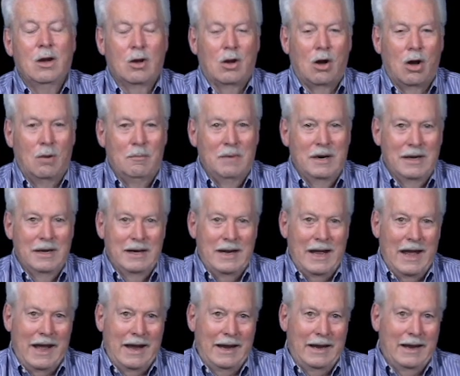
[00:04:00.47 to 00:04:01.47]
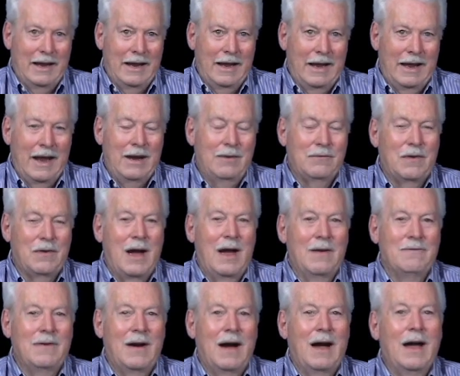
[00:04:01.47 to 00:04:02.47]
Call me today,
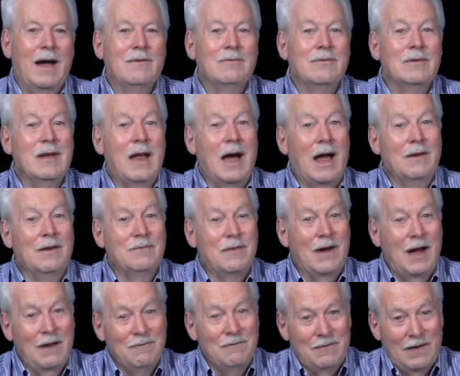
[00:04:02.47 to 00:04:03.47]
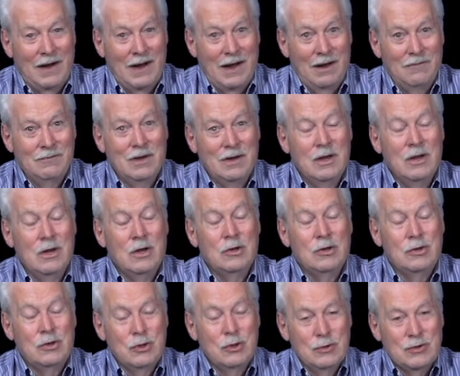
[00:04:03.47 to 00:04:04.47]
855 955
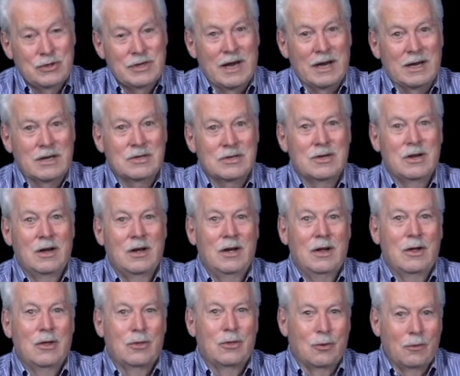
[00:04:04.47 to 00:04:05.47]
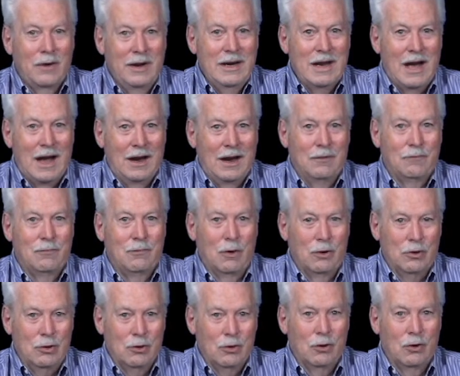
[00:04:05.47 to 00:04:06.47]
2639
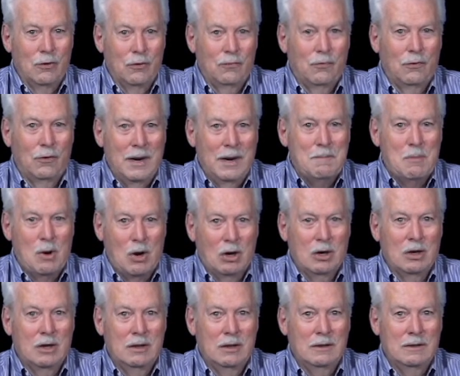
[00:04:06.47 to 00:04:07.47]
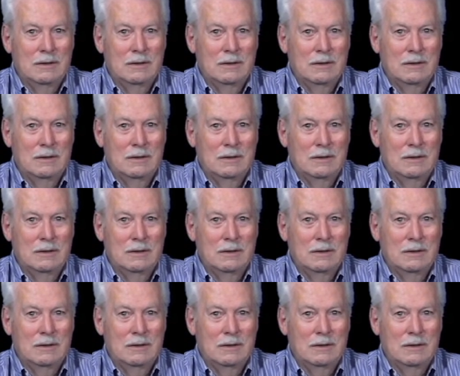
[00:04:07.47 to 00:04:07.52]
for your free book.